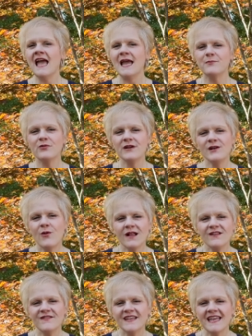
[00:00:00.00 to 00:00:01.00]
A
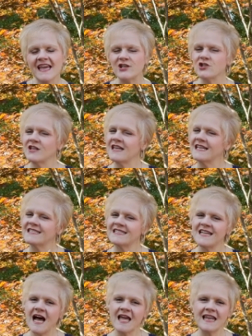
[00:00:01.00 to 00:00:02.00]
pre-qualification is
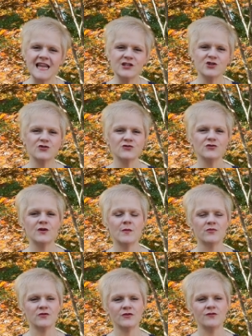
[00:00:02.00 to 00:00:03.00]
not a true
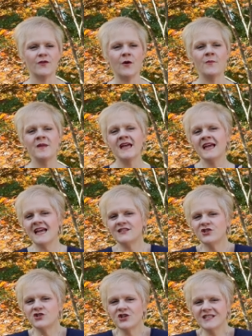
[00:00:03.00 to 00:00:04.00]
approval.
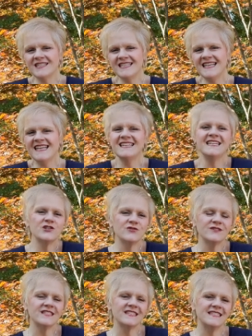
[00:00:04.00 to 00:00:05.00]
It's just the
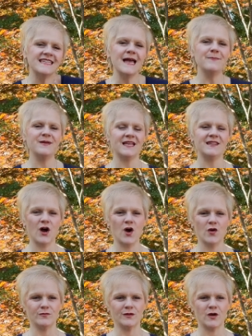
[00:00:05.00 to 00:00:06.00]
initial step in the
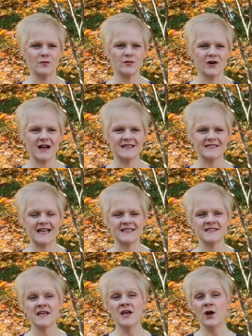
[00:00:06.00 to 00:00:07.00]
home loan
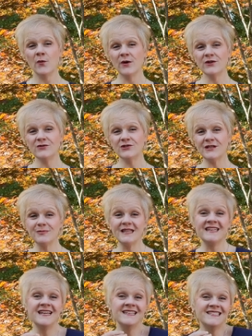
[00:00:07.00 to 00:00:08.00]
process where you
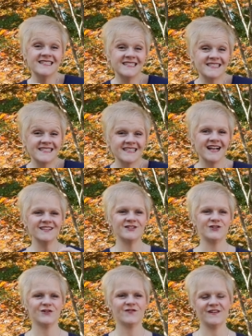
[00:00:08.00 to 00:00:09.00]
simply
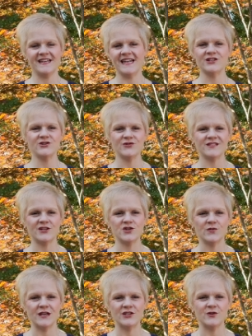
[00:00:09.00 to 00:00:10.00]
discuss your financial
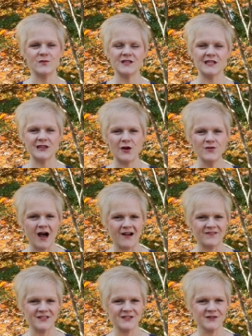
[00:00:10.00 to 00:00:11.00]
situation with the loan
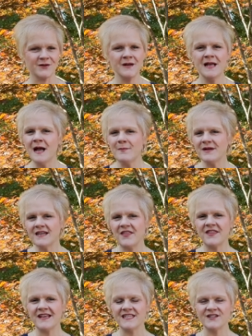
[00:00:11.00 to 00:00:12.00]
officer, but
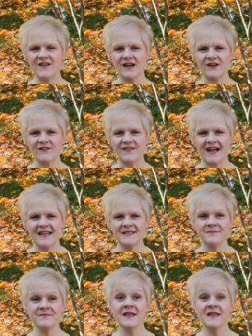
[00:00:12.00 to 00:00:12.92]
nothing is verified.